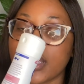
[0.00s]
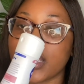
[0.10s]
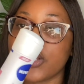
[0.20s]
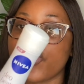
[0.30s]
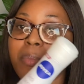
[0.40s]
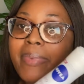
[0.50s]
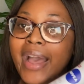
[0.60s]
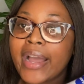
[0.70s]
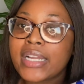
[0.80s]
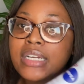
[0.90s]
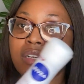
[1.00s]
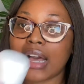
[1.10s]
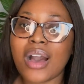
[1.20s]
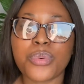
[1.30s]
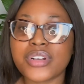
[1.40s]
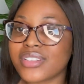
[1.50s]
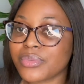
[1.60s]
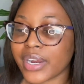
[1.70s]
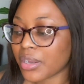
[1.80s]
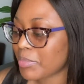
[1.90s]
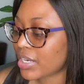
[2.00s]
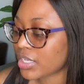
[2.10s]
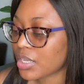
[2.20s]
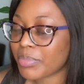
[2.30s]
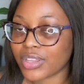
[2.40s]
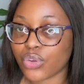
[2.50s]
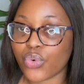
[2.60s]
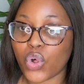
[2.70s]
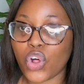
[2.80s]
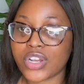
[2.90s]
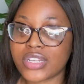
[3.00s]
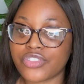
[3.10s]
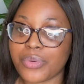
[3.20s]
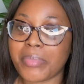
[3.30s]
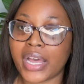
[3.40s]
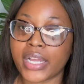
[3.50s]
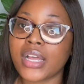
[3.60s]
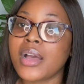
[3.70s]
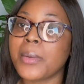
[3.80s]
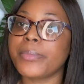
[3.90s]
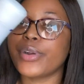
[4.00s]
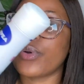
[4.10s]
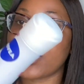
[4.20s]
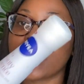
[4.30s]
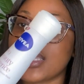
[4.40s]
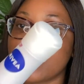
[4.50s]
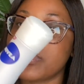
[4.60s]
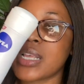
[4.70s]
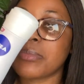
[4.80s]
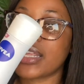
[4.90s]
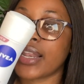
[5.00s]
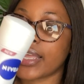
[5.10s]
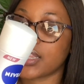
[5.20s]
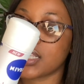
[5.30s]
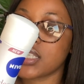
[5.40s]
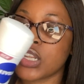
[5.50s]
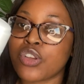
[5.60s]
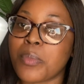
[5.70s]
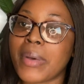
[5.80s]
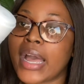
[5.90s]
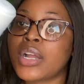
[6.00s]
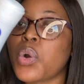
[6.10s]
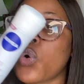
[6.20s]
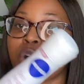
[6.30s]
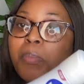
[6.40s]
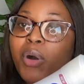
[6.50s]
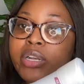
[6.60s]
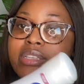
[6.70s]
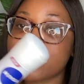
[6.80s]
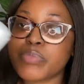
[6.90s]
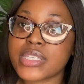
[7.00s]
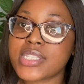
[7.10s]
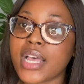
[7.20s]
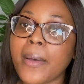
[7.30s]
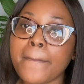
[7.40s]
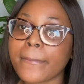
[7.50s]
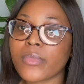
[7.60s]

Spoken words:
in your bag. I wouldn't recommend keeping the roll on in your bag, but rather keep something like this in your bag, or a body spritzer,